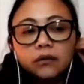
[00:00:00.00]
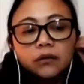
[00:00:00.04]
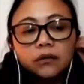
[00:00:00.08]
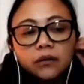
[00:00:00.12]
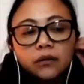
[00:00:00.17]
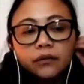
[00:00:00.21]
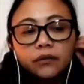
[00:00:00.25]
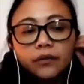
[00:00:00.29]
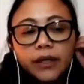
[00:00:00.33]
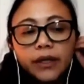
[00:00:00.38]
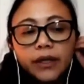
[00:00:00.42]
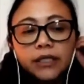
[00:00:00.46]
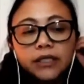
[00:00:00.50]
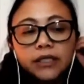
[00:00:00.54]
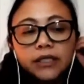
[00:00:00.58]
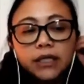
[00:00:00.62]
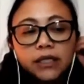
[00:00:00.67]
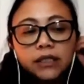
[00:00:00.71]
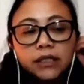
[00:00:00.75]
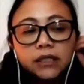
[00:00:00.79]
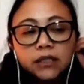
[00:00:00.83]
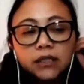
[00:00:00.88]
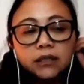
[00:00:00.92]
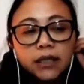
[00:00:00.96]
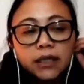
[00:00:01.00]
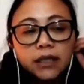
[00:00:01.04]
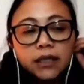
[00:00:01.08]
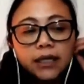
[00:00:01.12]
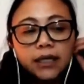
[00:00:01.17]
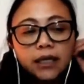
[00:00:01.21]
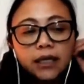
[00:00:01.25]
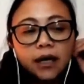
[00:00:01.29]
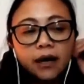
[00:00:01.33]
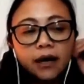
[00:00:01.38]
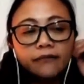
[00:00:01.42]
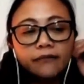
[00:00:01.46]

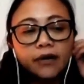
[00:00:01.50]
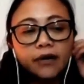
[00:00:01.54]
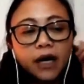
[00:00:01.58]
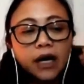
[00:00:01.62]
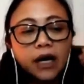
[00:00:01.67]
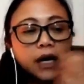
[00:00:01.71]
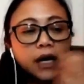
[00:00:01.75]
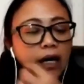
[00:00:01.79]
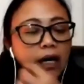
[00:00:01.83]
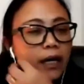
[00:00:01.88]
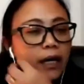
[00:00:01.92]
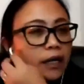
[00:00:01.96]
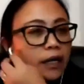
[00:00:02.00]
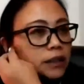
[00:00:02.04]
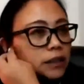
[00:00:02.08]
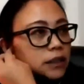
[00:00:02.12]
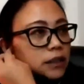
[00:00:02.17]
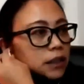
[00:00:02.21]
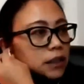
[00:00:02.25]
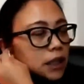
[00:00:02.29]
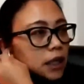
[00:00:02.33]
recently, I've had